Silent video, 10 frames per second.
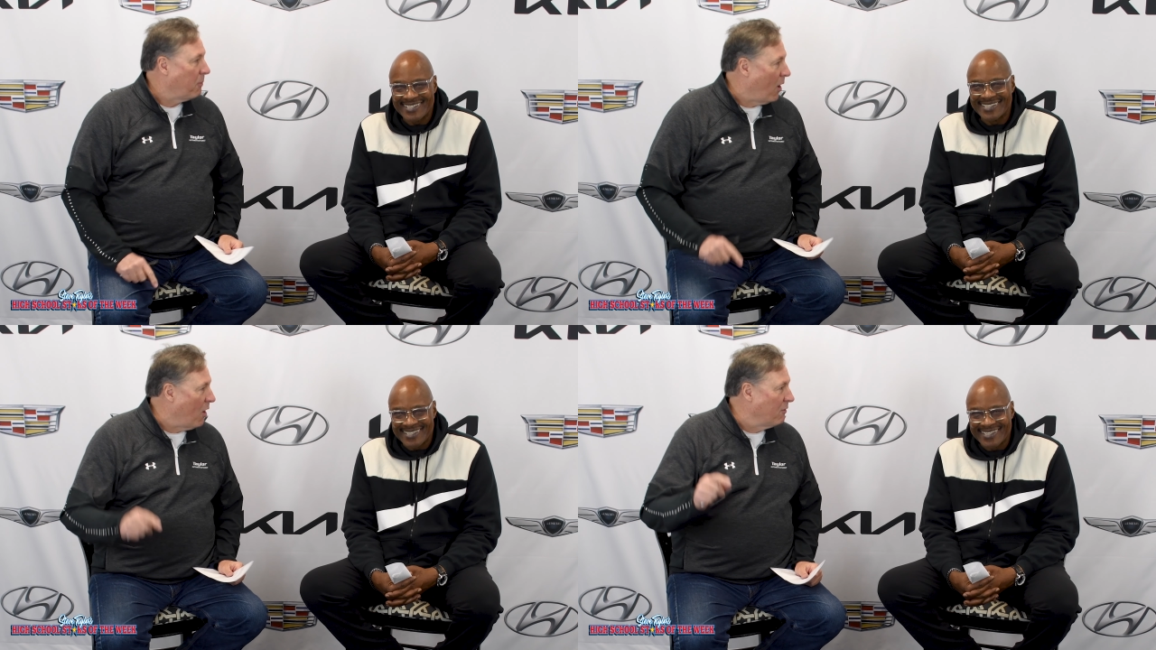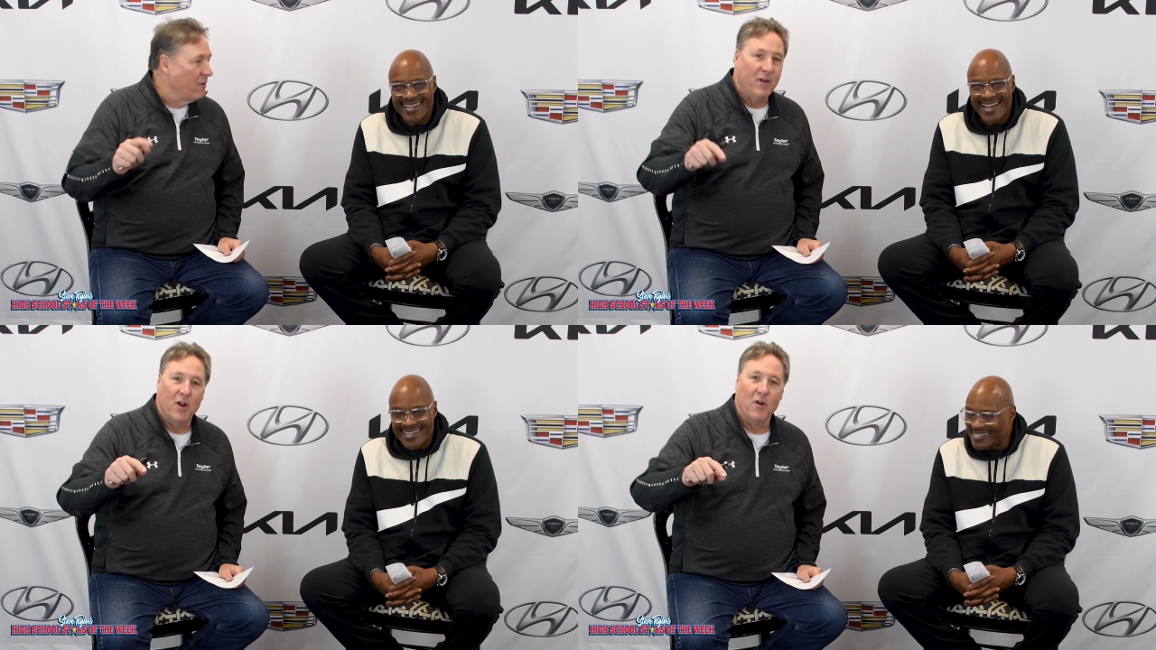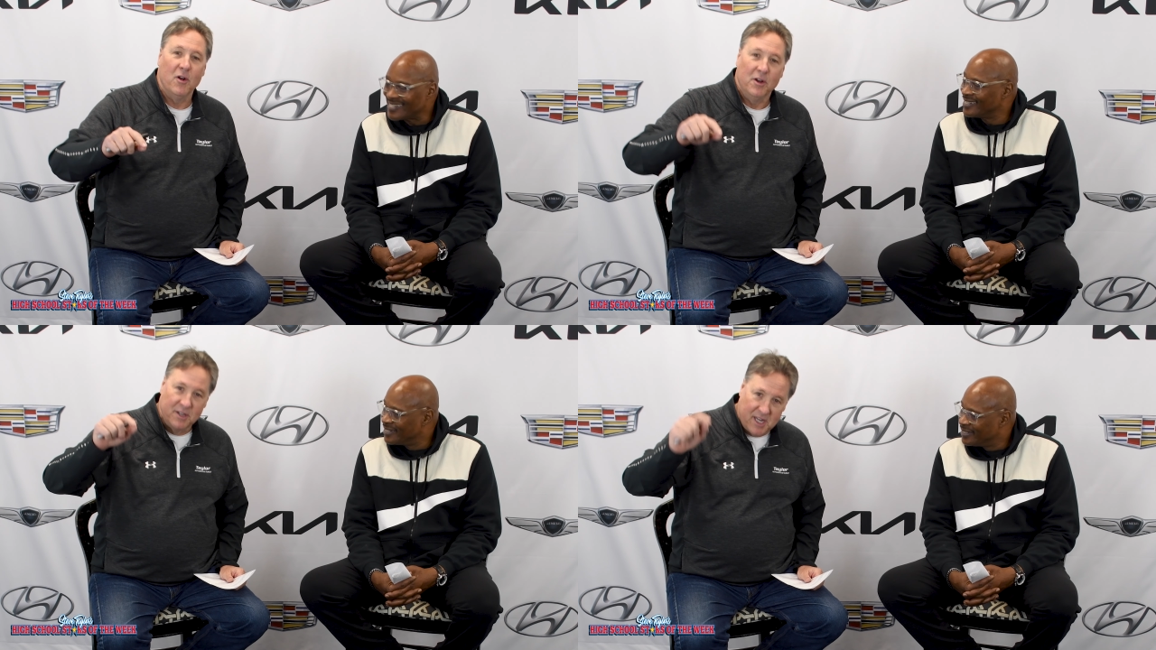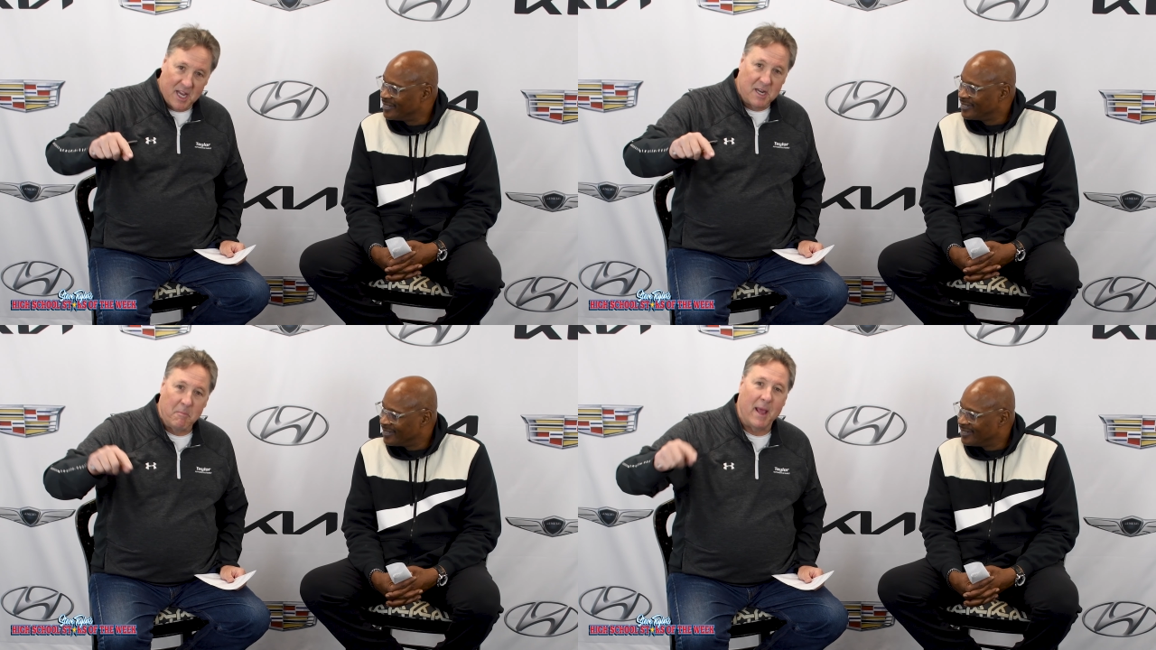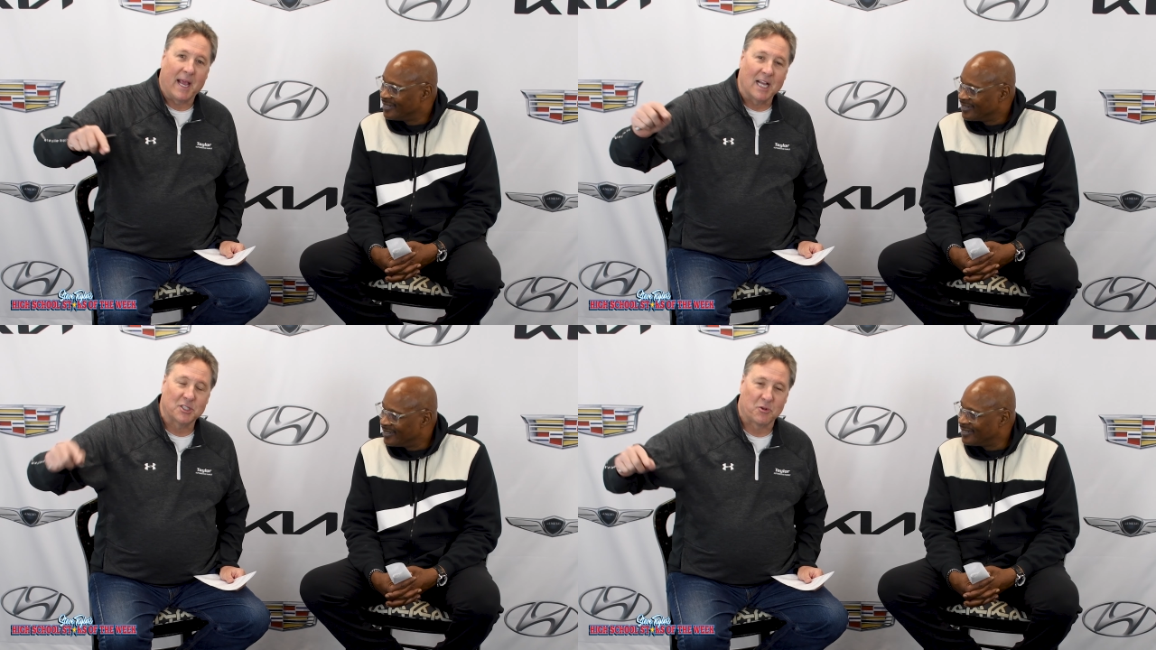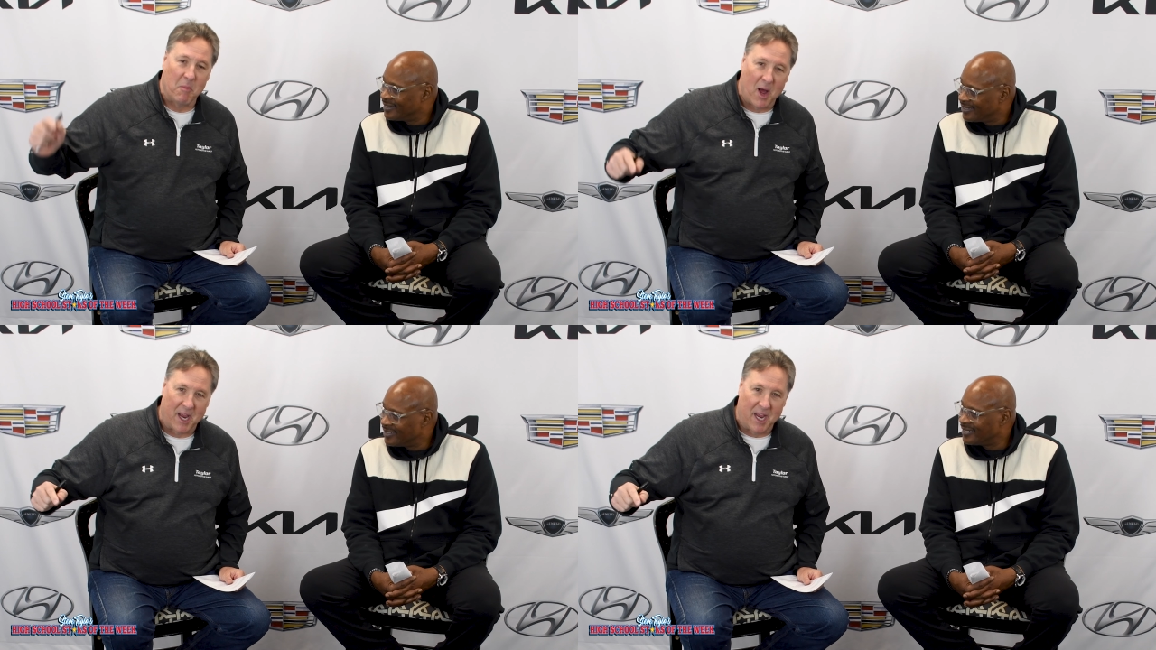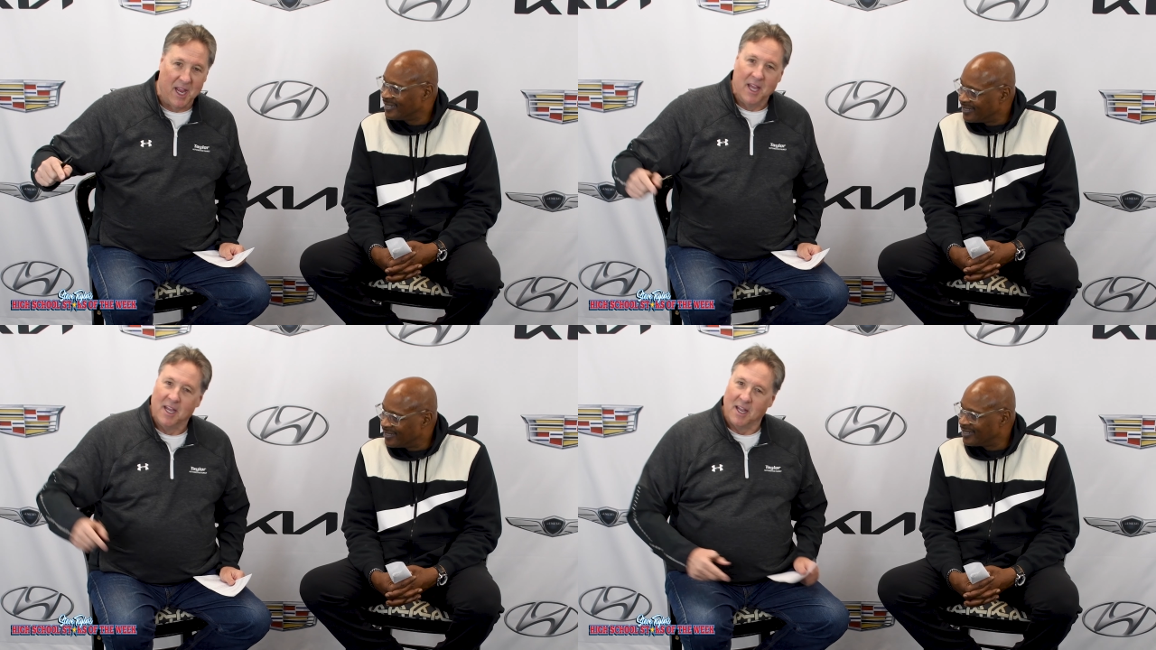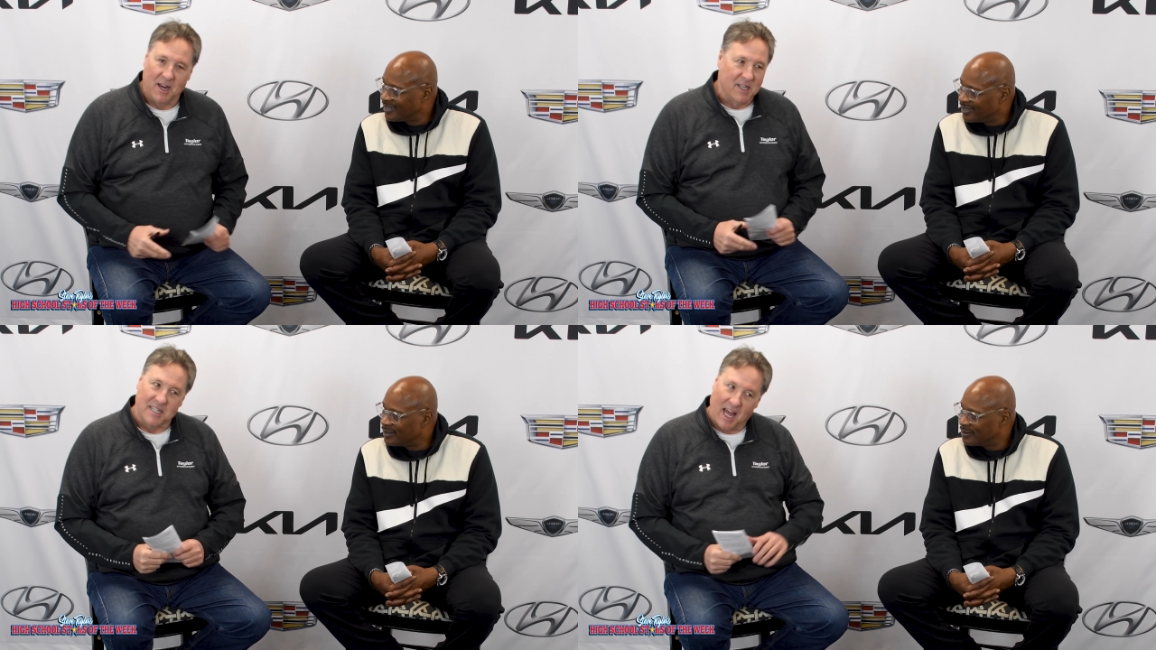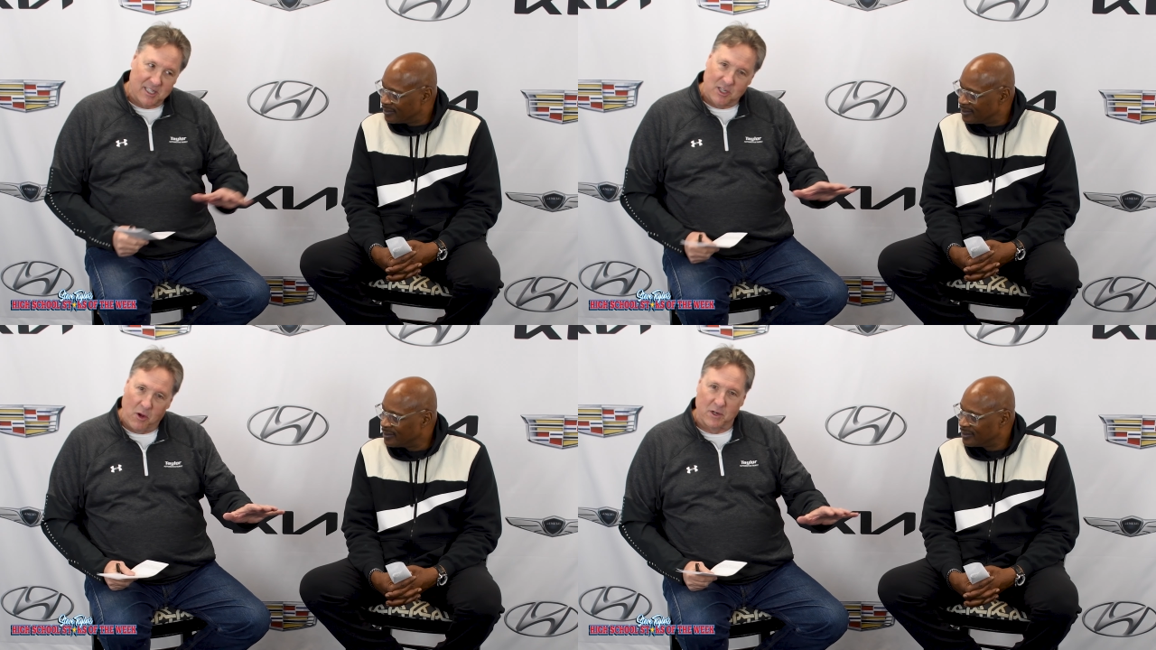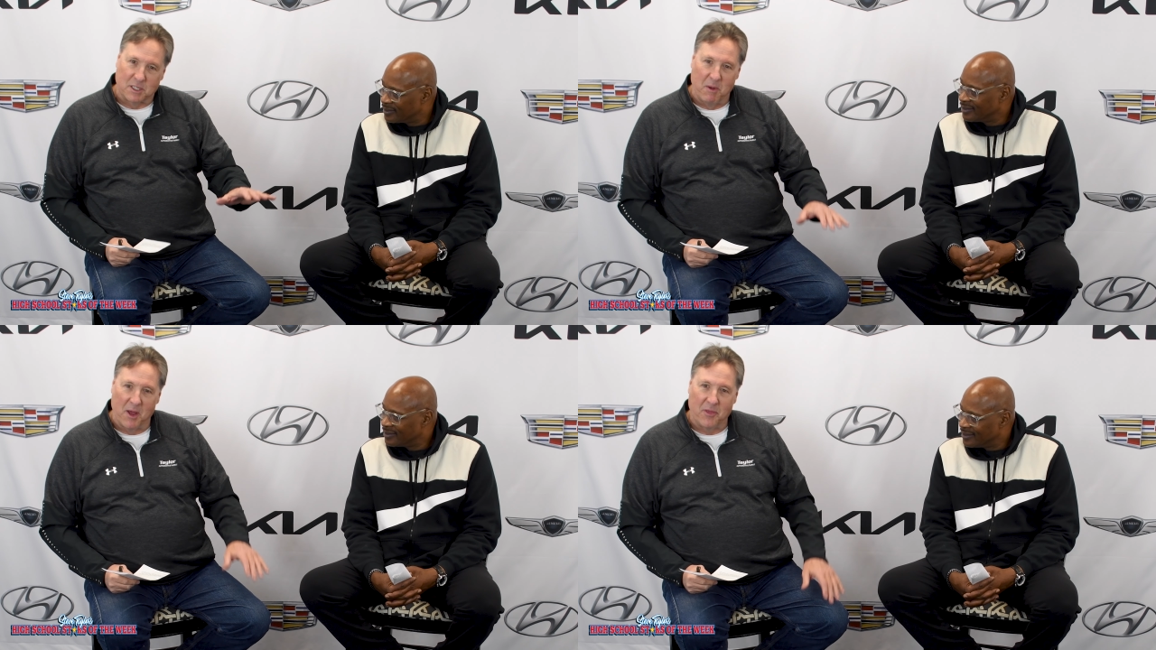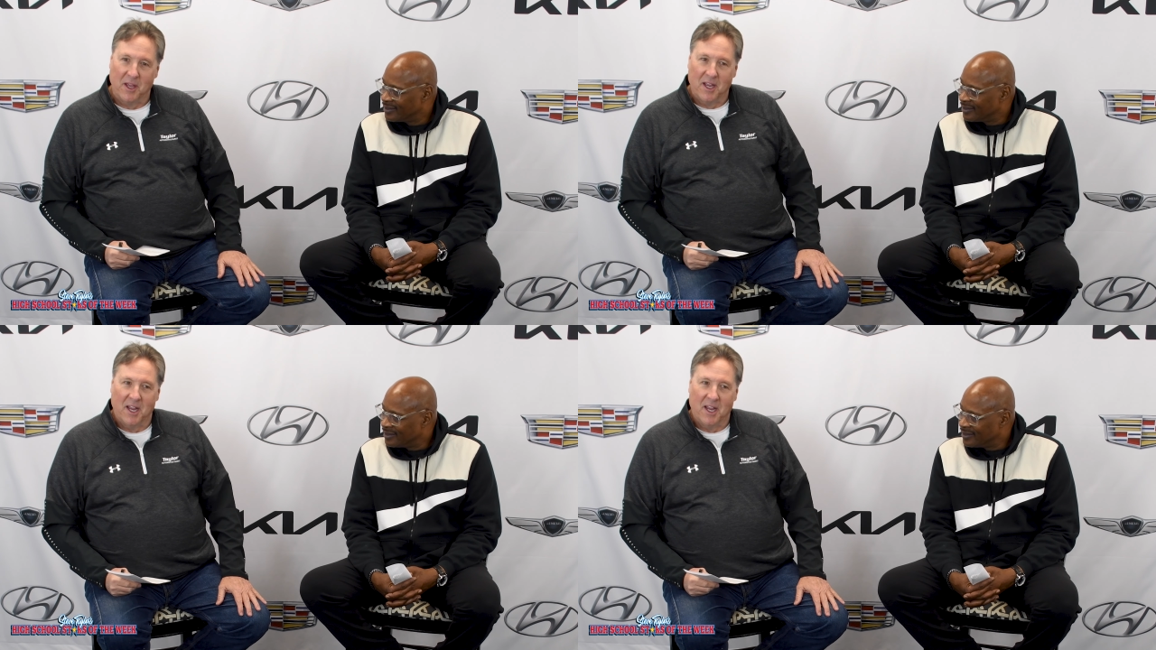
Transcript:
Speaker 1: Paul Revere nice. did to make extra money, and it's not a silversmith.